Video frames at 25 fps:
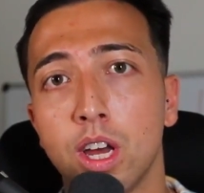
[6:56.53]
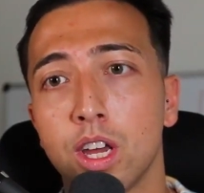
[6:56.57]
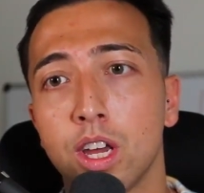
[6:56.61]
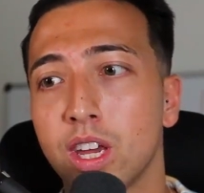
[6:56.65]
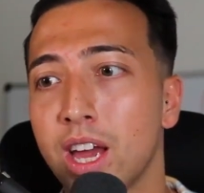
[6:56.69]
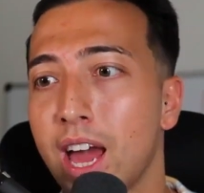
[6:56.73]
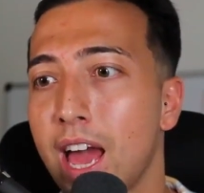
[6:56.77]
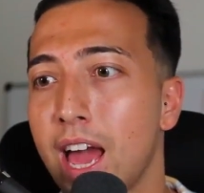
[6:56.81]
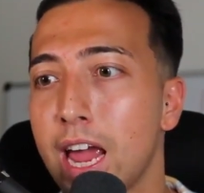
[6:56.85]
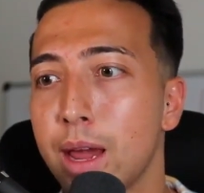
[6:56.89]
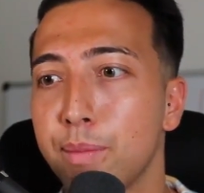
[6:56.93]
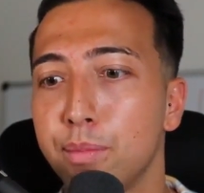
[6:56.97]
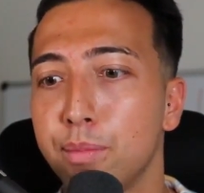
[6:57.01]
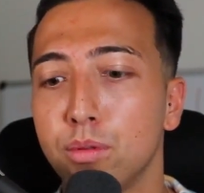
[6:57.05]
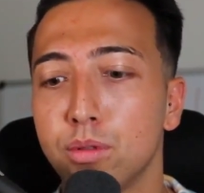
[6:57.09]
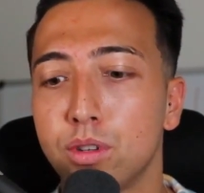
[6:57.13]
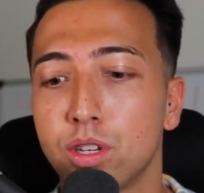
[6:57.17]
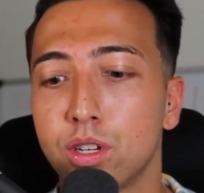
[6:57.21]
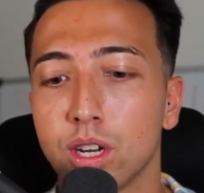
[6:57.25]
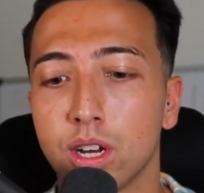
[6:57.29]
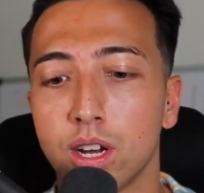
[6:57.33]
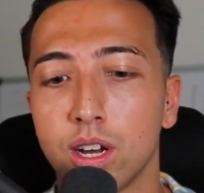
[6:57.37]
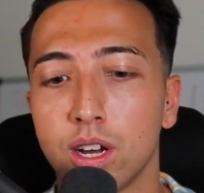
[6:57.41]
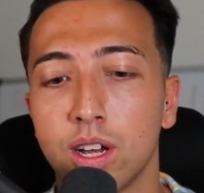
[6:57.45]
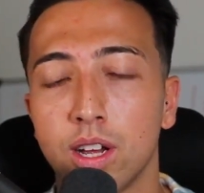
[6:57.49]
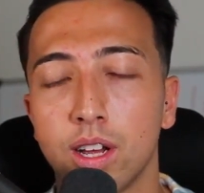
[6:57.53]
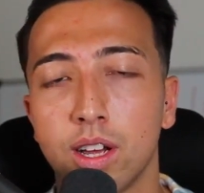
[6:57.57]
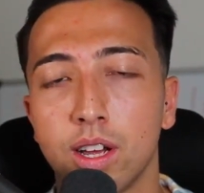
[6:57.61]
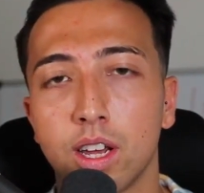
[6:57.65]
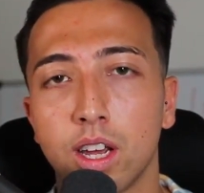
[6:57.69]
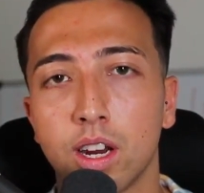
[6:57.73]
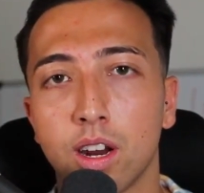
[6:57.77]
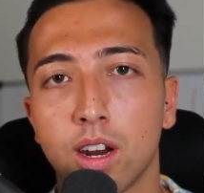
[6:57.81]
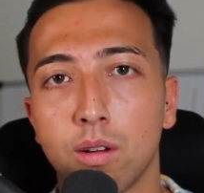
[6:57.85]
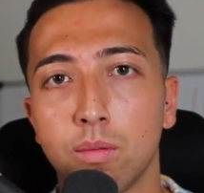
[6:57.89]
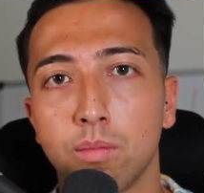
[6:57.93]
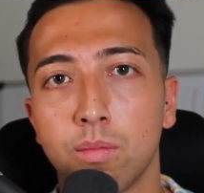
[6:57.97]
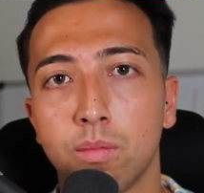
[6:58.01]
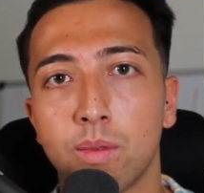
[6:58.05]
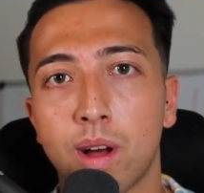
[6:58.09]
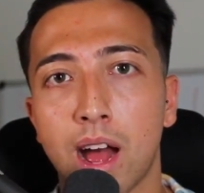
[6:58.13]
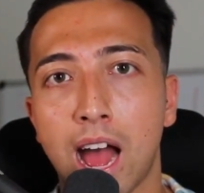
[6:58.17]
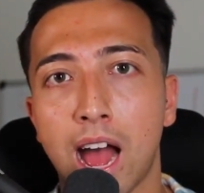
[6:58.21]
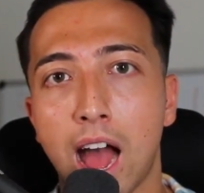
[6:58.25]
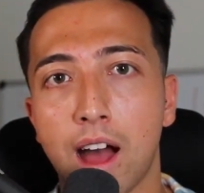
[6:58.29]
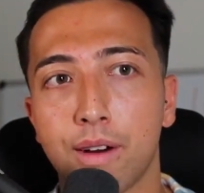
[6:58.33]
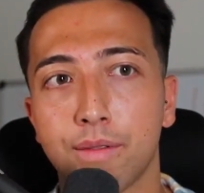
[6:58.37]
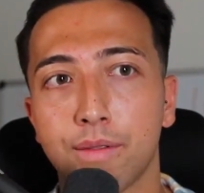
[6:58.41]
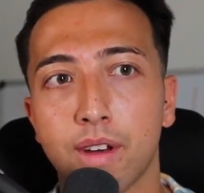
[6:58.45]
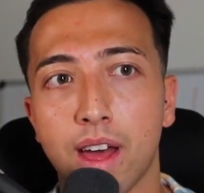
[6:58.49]
You're able to, you know,
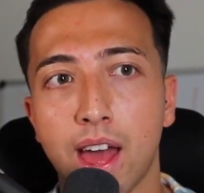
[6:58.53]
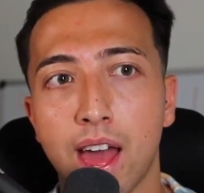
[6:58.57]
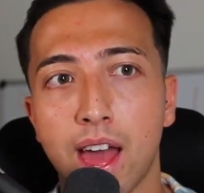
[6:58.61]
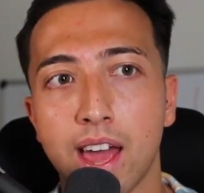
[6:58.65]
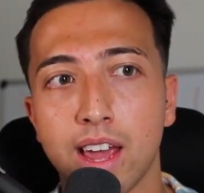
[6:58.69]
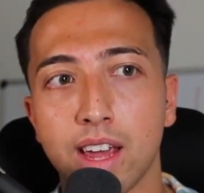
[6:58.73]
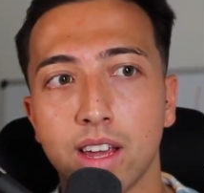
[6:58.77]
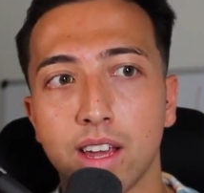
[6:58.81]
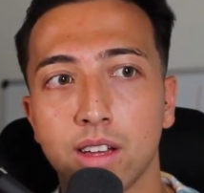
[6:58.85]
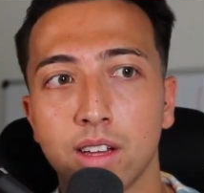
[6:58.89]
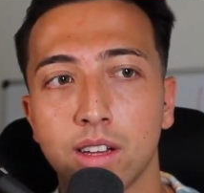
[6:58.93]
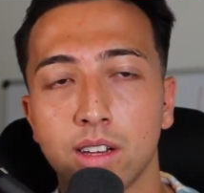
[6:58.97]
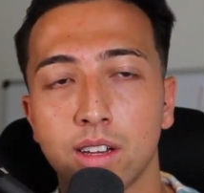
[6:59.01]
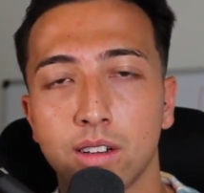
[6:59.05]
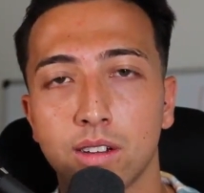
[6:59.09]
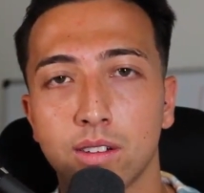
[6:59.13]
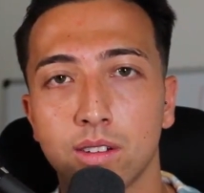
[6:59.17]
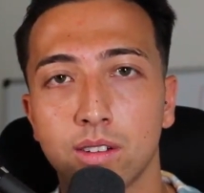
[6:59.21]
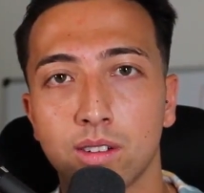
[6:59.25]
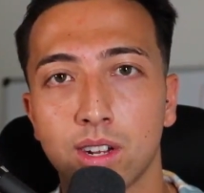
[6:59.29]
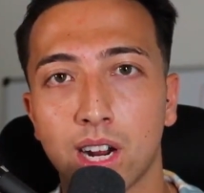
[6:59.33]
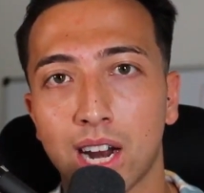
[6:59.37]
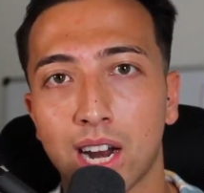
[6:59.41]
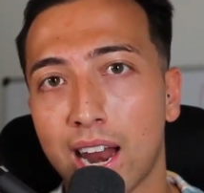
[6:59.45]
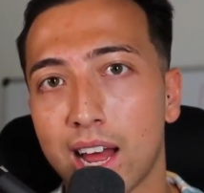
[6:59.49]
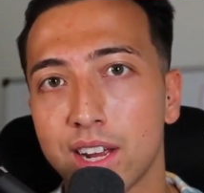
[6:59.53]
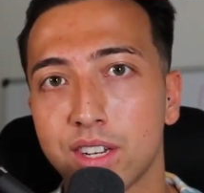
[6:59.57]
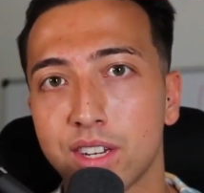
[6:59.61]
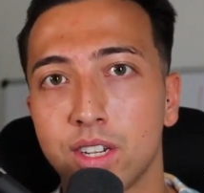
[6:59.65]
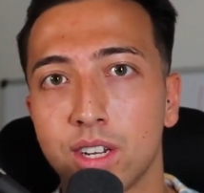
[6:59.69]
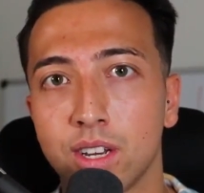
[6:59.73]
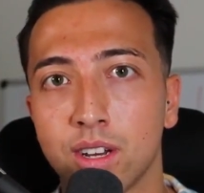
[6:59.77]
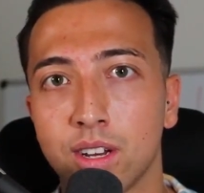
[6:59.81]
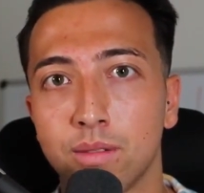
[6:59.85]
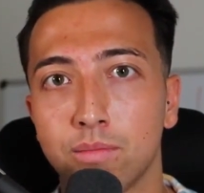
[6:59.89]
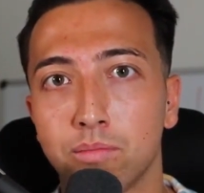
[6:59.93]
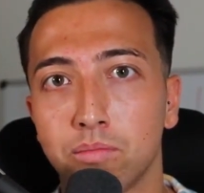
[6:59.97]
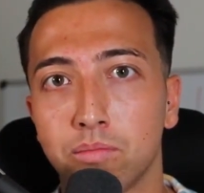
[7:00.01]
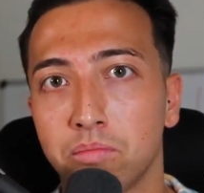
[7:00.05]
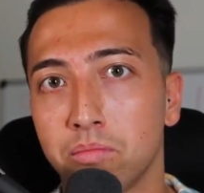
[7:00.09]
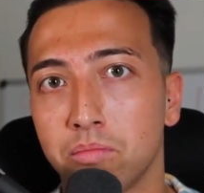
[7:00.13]
have a classier